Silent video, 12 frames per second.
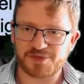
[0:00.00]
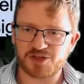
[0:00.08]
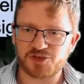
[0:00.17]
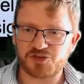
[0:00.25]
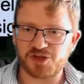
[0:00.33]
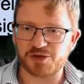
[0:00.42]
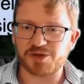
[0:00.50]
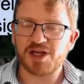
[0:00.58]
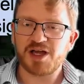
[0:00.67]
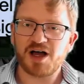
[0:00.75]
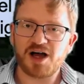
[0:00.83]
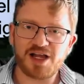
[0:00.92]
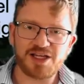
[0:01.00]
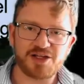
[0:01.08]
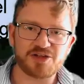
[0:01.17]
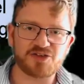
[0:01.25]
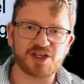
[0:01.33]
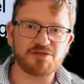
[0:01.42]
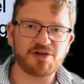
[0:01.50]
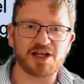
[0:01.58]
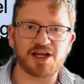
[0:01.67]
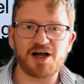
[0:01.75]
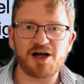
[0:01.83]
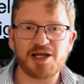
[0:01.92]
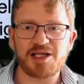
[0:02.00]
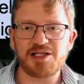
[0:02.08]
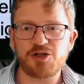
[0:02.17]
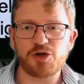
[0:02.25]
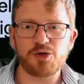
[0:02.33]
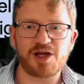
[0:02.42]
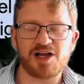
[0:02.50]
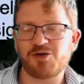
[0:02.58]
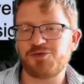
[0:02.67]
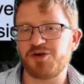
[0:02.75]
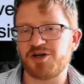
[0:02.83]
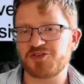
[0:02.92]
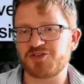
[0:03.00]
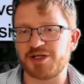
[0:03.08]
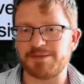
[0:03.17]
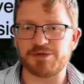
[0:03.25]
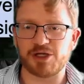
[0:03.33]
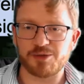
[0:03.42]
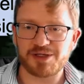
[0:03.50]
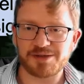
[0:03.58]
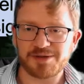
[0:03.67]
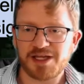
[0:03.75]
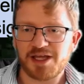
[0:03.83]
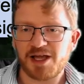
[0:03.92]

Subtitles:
So I could say, right, I know how fast I'm going,